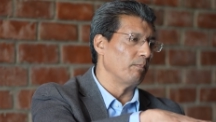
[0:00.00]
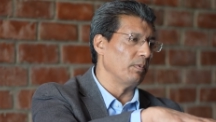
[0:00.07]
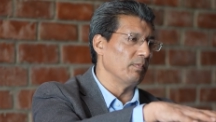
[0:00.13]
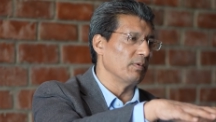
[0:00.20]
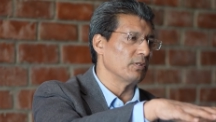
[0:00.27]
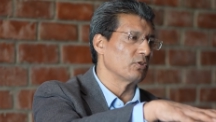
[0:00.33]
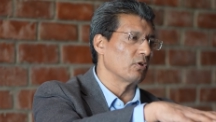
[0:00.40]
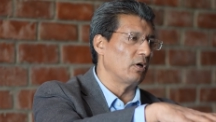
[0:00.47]

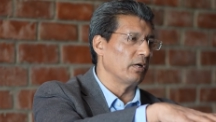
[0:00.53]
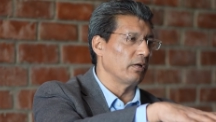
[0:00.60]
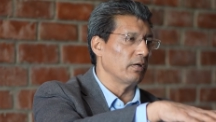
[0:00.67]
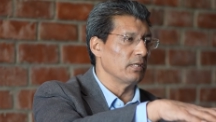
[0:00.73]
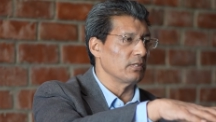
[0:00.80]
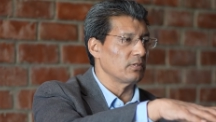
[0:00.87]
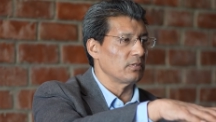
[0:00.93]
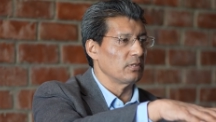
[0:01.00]
People's
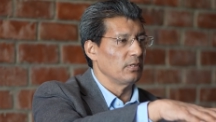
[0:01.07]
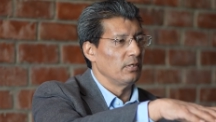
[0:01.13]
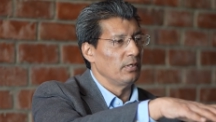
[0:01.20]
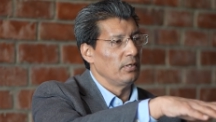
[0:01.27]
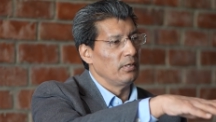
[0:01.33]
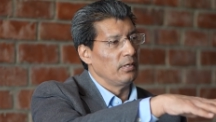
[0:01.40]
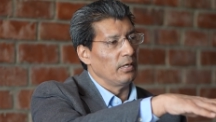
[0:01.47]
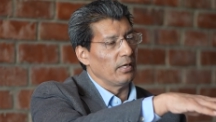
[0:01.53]
Congress,
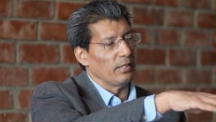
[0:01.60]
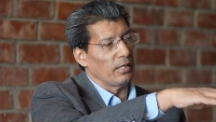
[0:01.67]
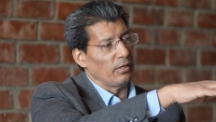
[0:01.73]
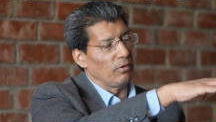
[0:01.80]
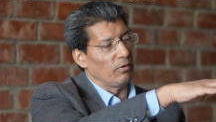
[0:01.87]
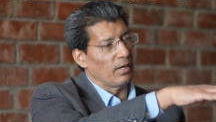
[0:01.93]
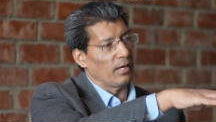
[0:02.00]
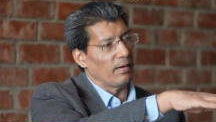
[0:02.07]
and
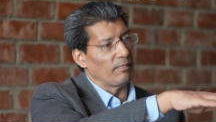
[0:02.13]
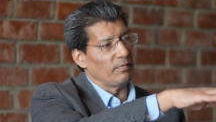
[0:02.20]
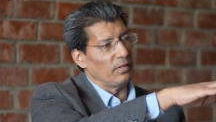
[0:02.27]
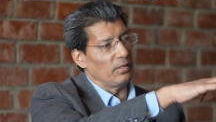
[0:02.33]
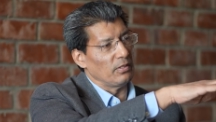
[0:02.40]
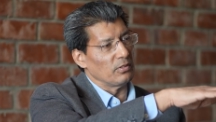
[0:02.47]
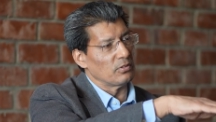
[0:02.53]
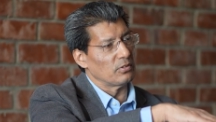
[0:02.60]
then you have
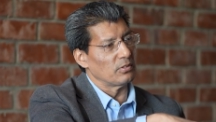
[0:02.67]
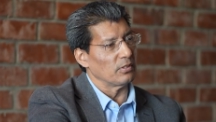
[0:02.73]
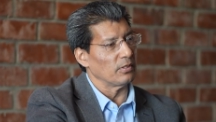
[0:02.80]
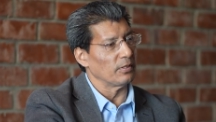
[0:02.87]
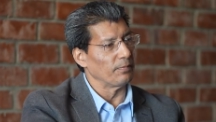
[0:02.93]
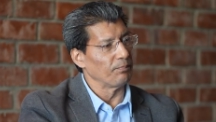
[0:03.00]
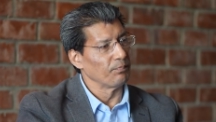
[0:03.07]
these